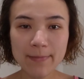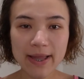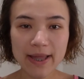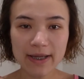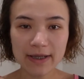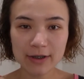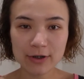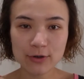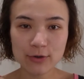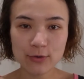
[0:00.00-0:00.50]

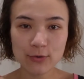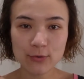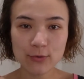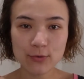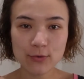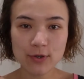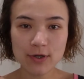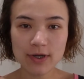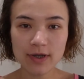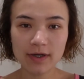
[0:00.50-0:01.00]
back
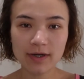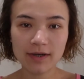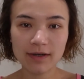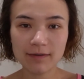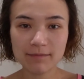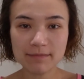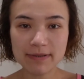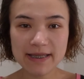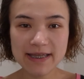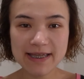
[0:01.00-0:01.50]
to
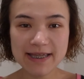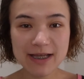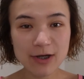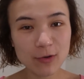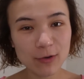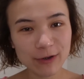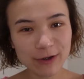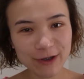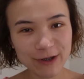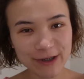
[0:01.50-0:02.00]
me
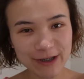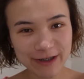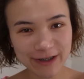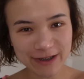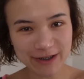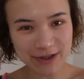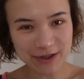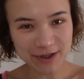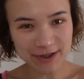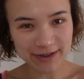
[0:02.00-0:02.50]

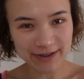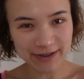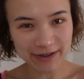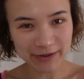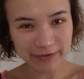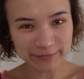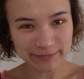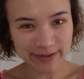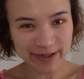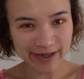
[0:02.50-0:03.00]
chronicling the journey
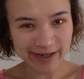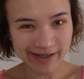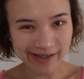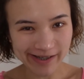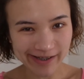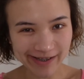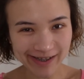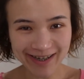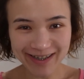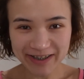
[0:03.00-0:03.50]
of
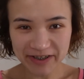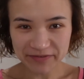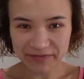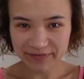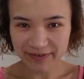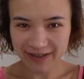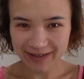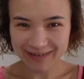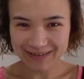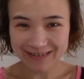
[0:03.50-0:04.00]
my kind of
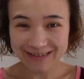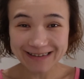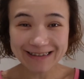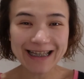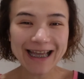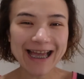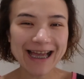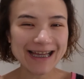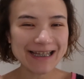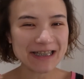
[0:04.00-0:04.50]
failed
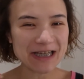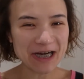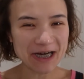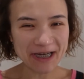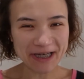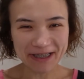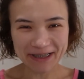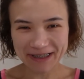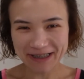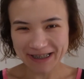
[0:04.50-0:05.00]
hair
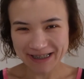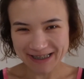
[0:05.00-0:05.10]
dyeing